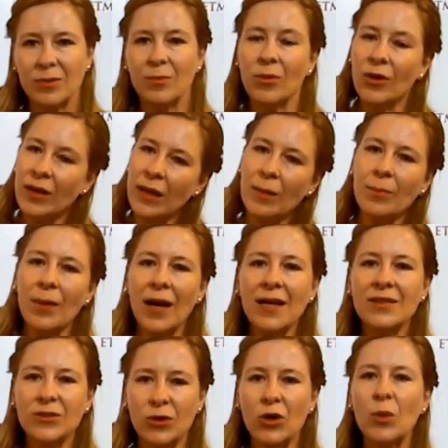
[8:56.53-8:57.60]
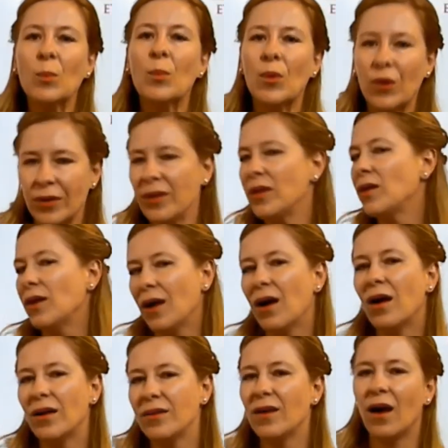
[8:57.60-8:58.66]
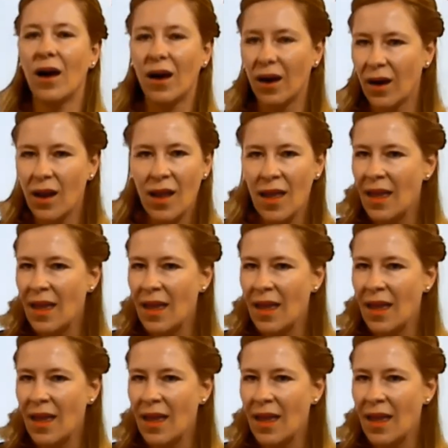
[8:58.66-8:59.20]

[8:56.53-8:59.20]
Boarding pass or boarding card are